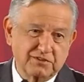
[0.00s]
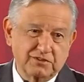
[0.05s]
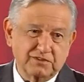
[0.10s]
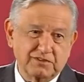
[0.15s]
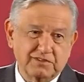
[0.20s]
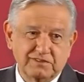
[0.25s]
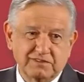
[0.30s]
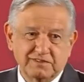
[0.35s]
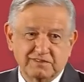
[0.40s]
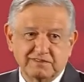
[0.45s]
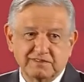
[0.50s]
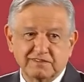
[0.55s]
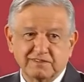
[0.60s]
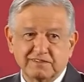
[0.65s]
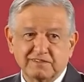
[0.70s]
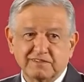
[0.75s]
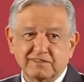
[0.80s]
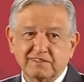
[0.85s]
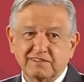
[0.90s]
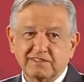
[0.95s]
we are
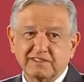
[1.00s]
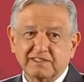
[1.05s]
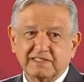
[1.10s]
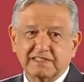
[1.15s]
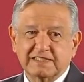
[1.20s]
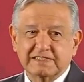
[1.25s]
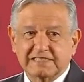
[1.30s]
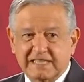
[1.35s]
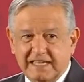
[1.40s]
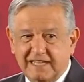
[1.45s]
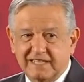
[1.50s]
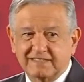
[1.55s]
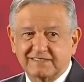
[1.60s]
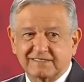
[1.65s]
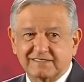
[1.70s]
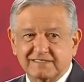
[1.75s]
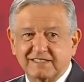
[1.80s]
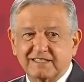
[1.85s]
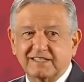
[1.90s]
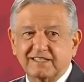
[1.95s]
making
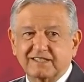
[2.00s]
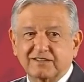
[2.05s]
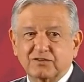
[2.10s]
decisions